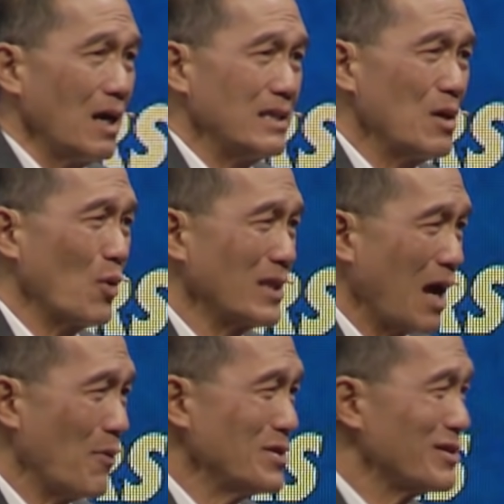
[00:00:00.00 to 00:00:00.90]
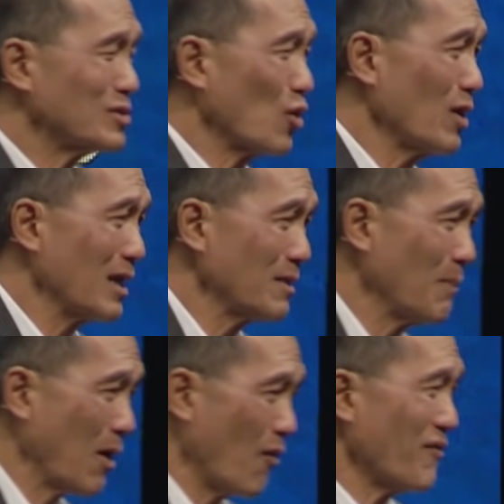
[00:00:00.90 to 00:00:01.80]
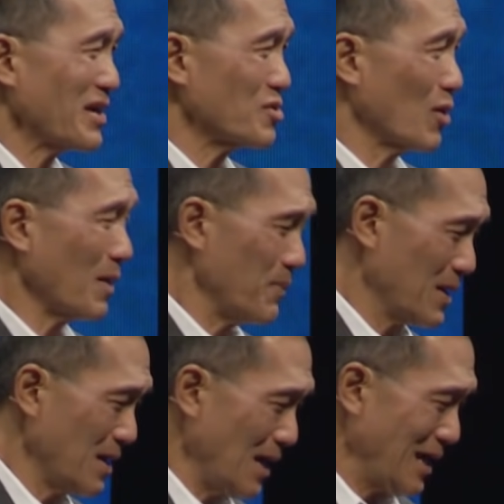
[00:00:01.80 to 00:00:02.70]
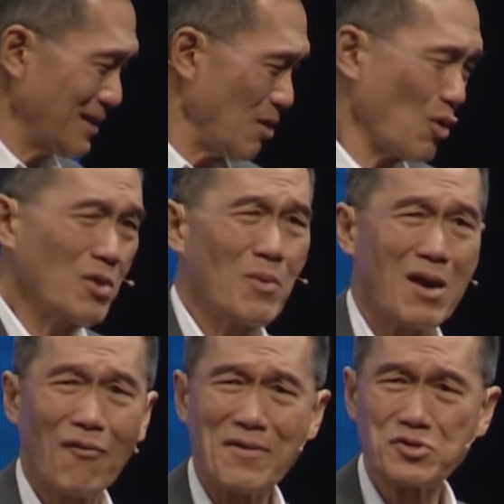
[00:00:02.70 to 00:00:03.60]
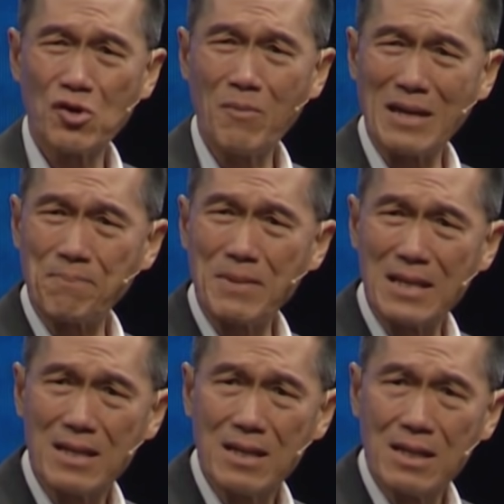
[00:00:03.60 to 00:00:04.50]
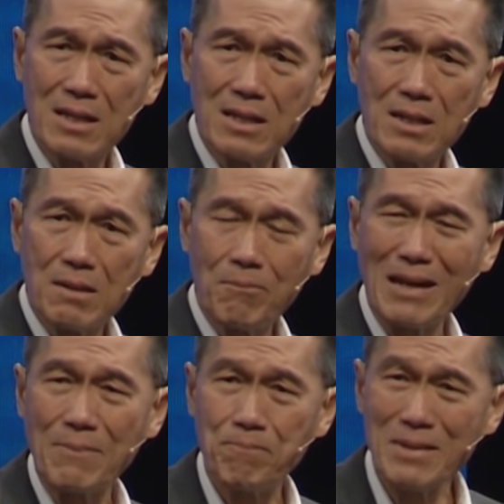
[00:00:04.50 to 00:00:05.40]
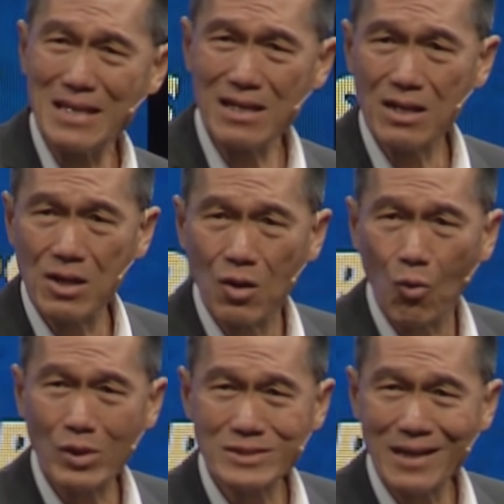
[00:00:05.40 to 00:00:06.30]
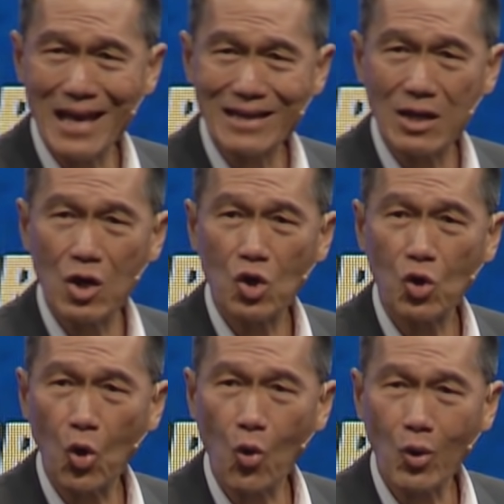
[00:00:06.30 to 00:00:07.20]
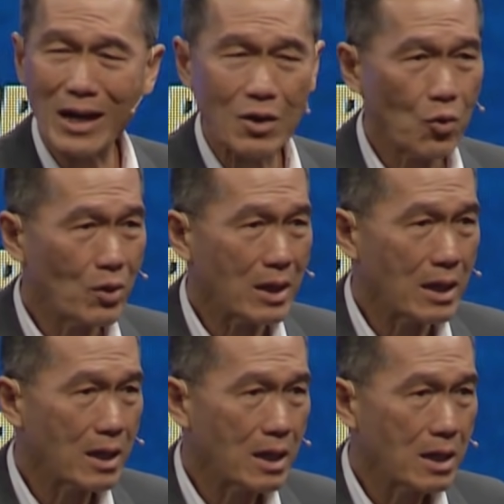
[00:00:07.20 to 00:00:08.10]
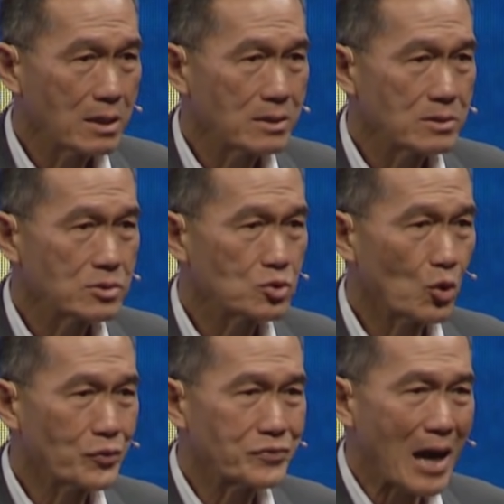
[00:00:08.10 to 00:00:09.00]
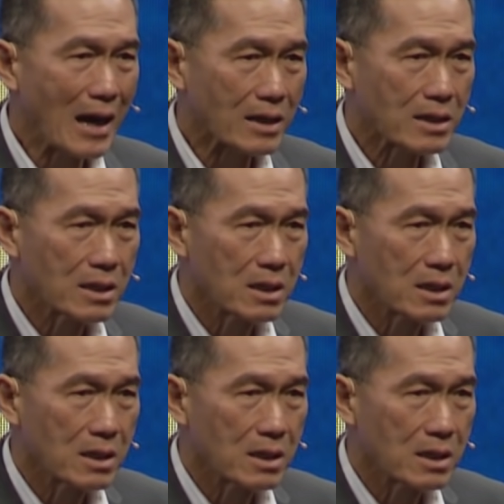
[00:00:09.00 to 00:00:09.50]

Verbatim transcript: And then when I went to the toilet, my wife has to help me. And then when my wife saw my pee, my pee was like Coca-Cola. So dark.